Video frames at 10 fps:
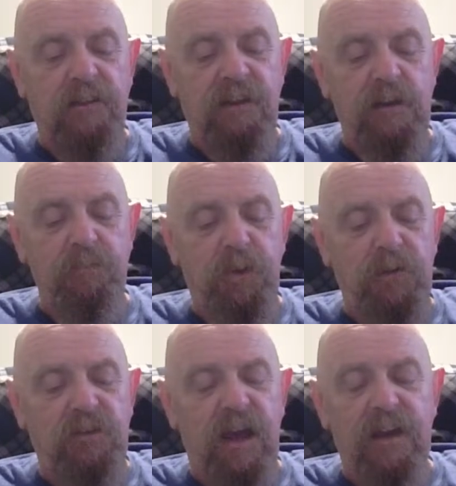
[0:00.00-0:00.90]
the
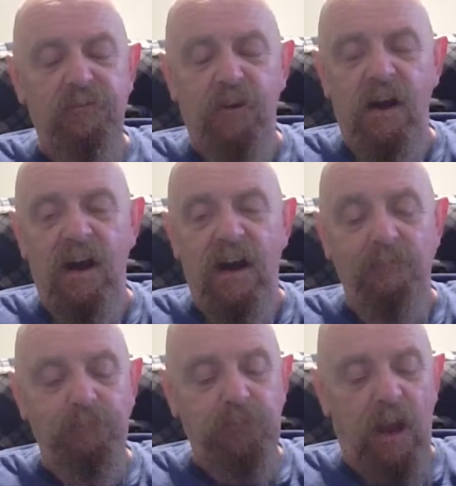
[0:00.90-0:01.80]
input, Dave.
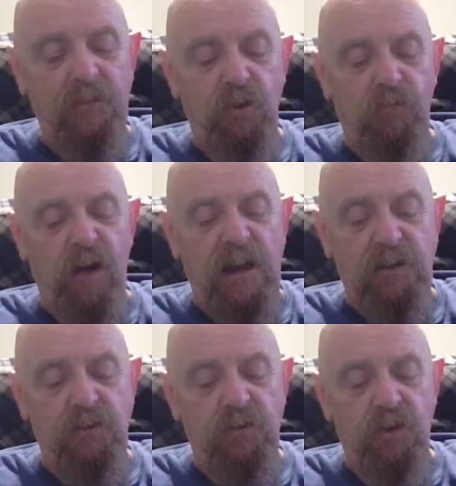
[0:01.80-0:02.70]
I do
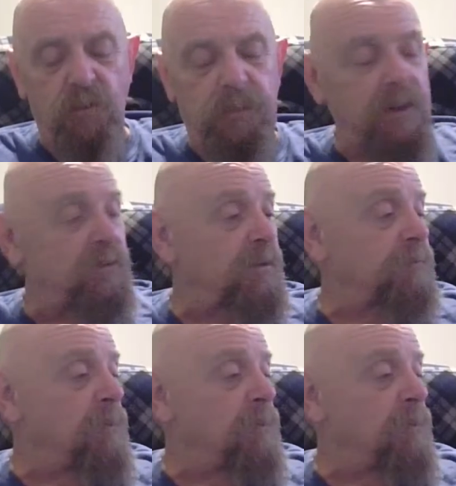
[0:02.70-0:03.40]
value your opinion.